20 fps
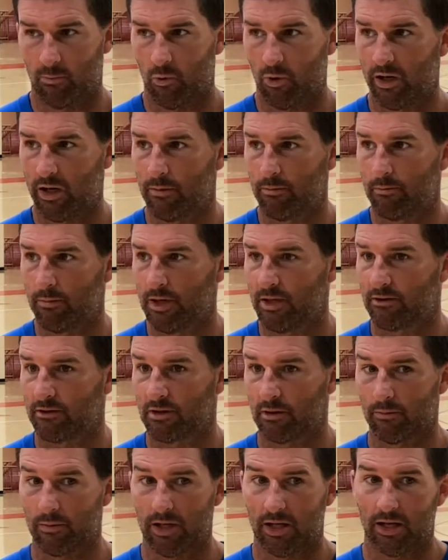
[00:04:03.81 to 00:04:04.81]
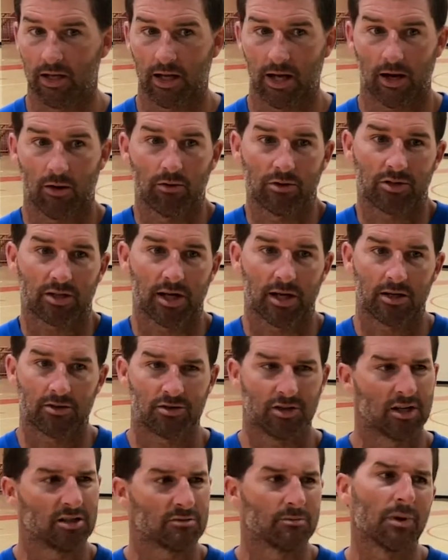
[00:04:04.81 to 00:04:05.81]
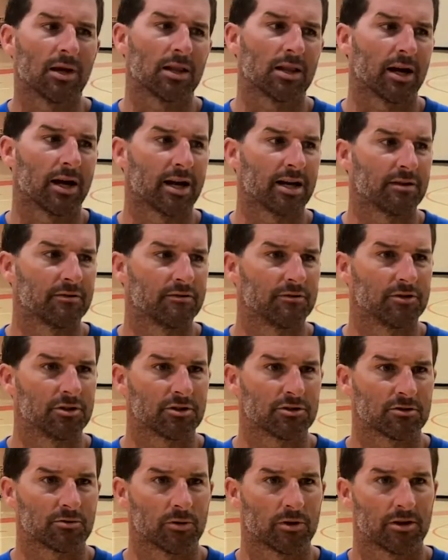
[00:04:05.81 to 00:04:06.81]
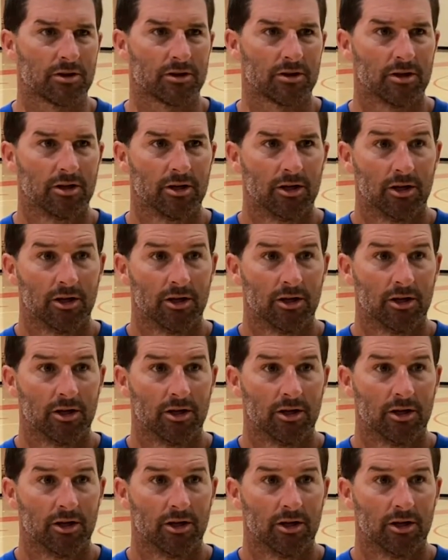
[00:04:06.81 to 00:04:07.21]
what it meant to me and how it's kind of changed my life just with,